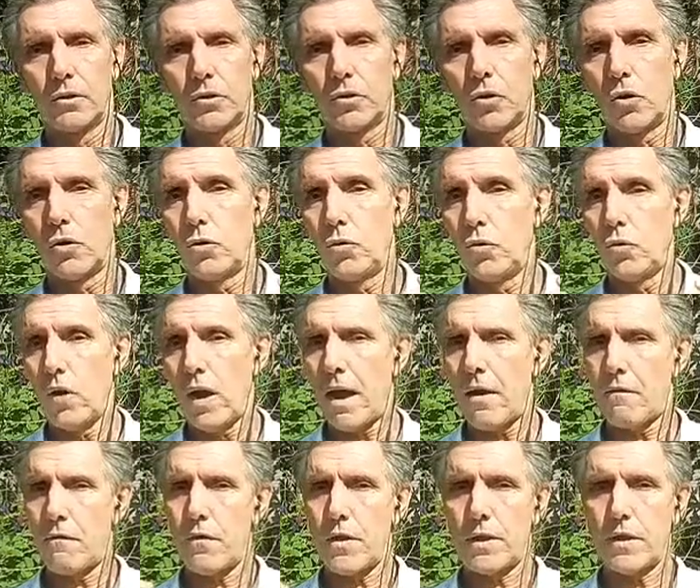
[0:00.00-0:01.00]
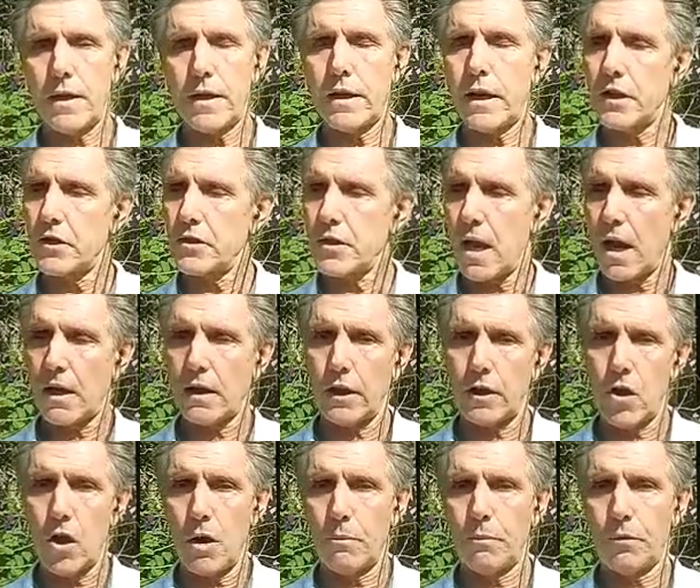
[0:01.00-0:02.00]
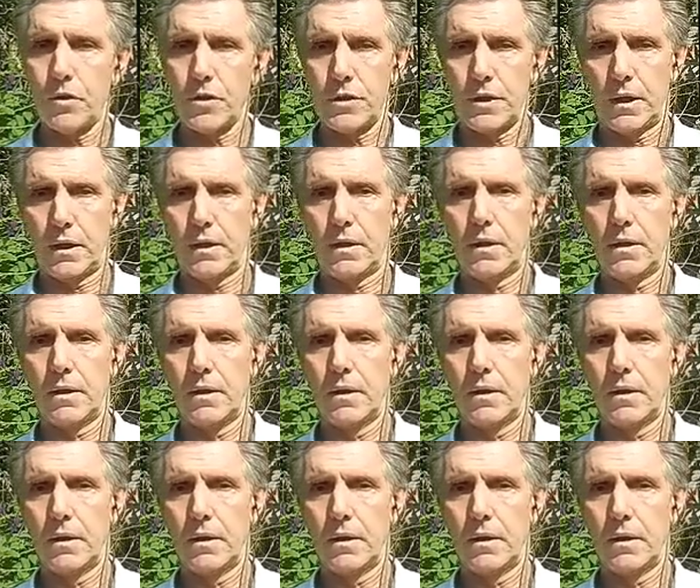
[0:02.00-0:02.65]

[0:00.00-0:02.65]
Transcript: So you do everything exactly opposite.